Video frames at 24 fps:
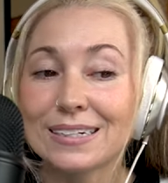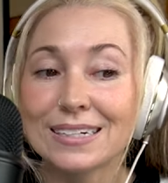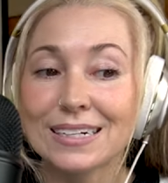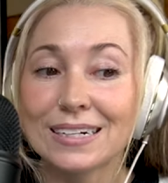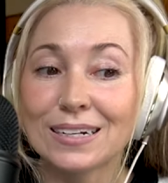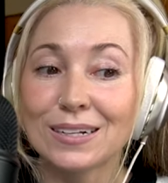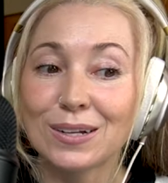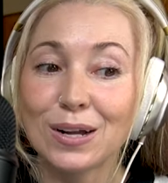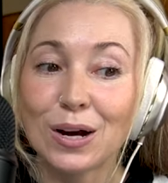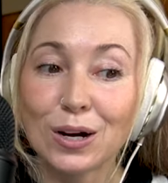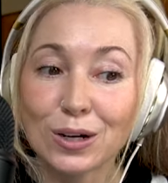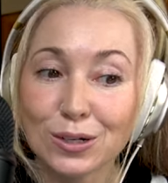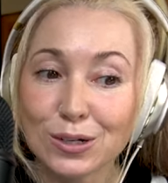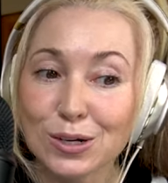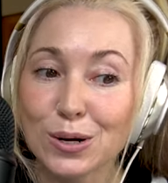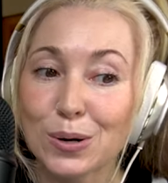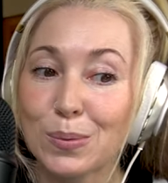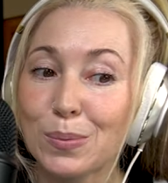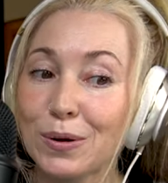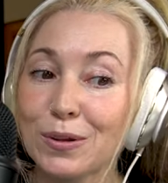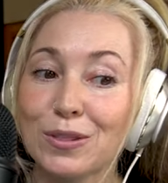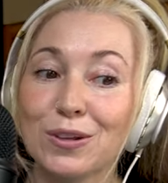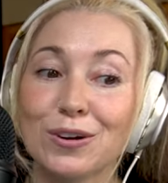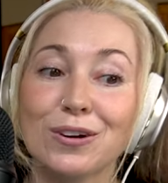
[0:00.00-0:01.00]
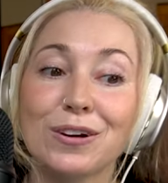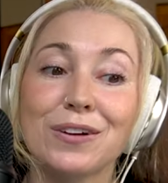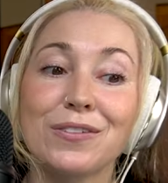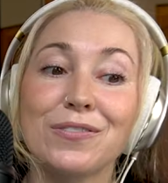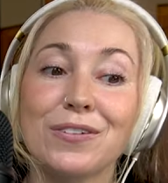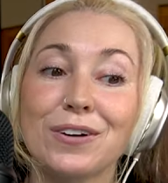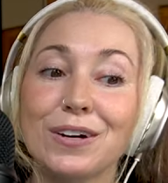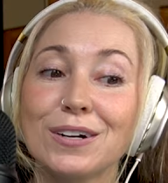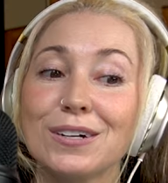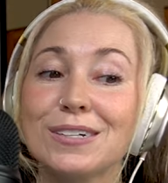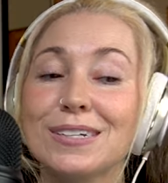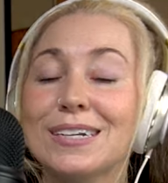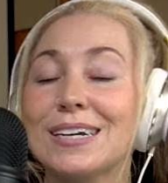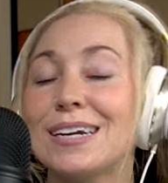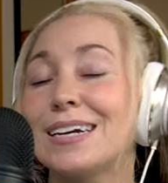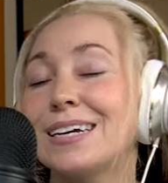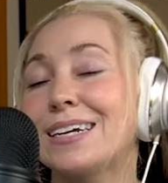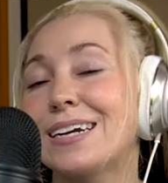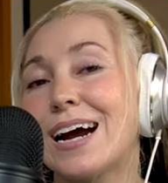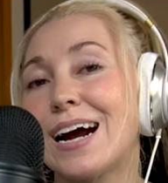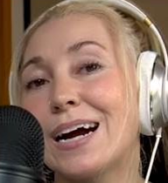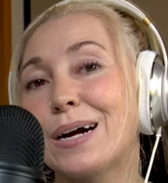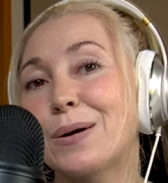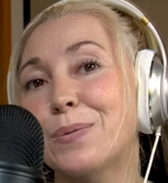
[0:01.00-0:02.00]
till October 31st,
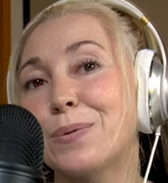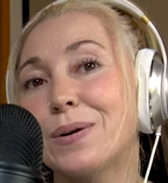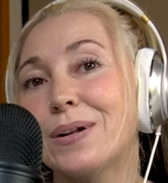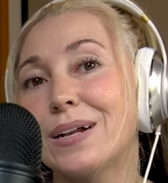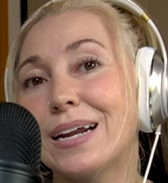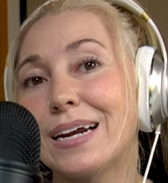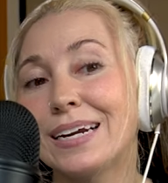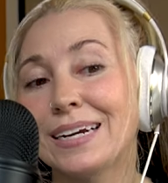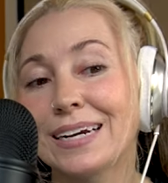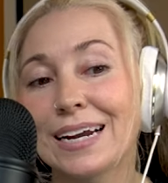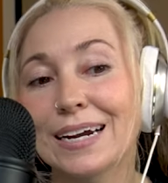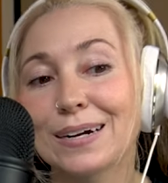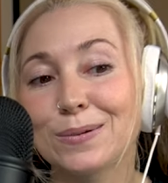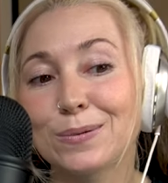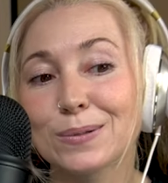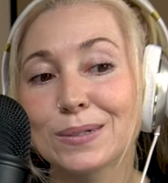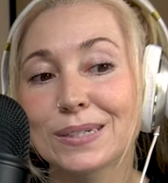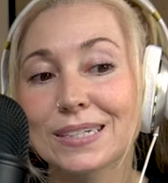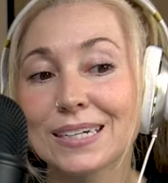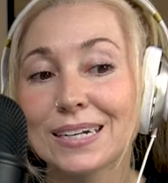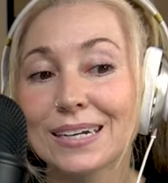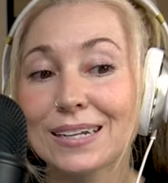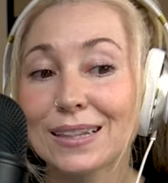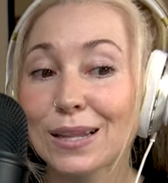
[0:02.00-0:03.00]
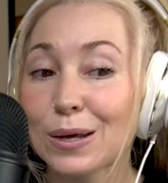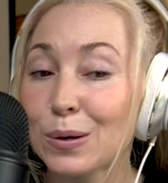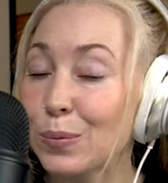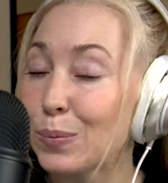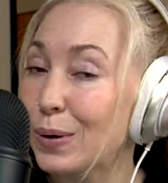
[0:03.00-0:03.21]
and I will announce the